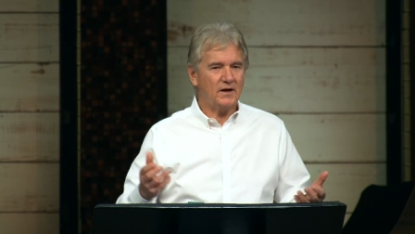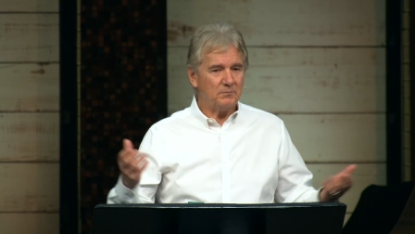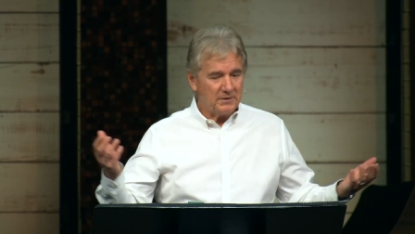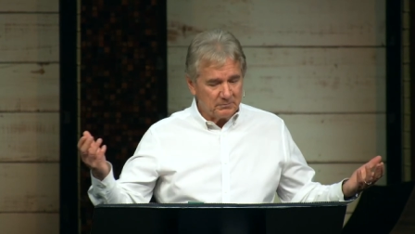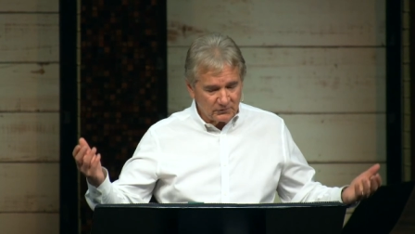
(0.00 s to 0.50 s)

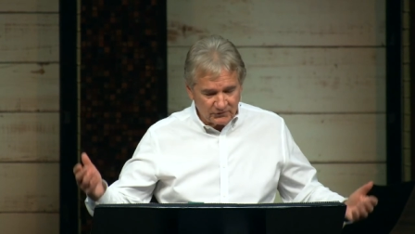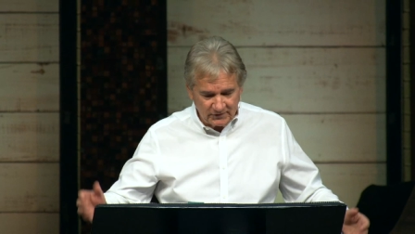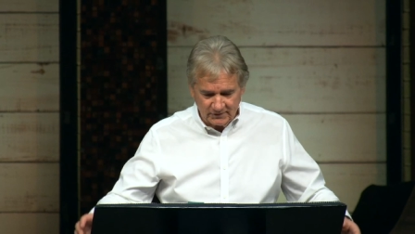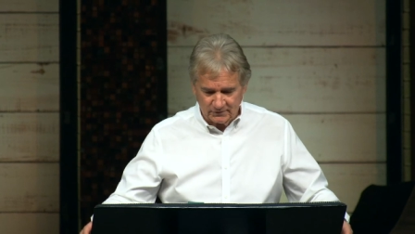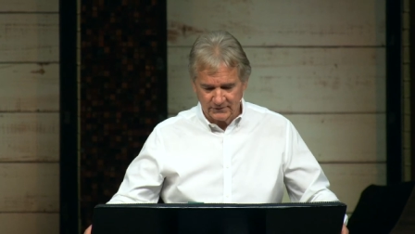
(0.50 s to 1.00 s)
and people
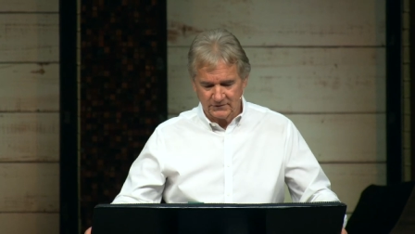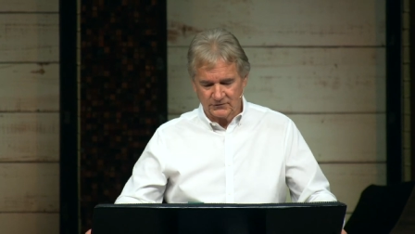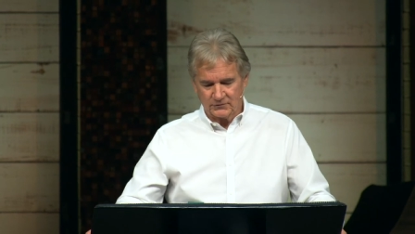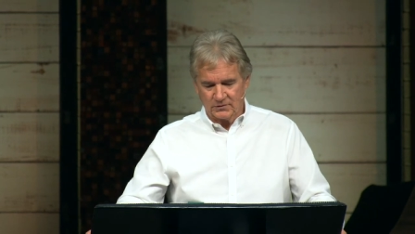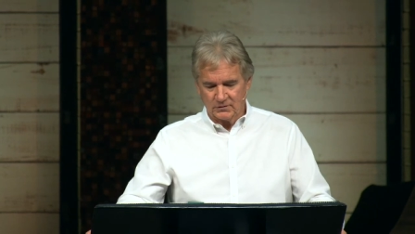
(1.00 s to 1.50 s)
sitting on
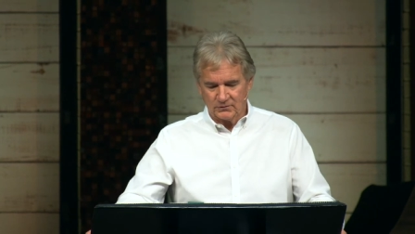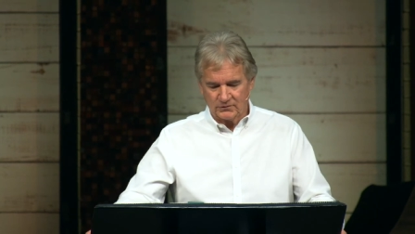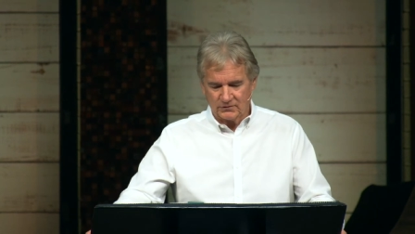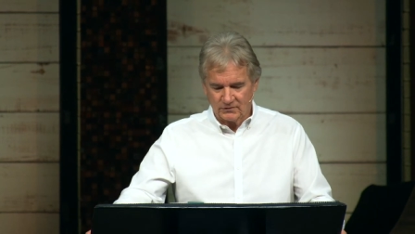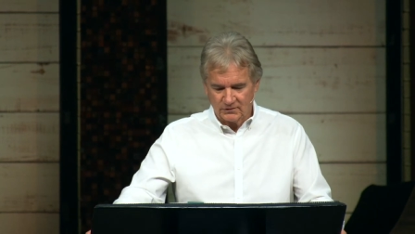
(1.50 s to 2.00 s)
these
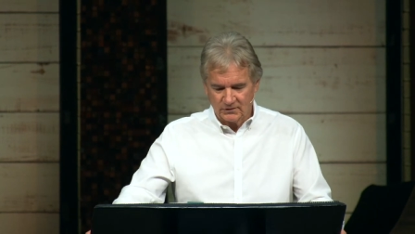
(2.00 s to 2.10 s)
thrones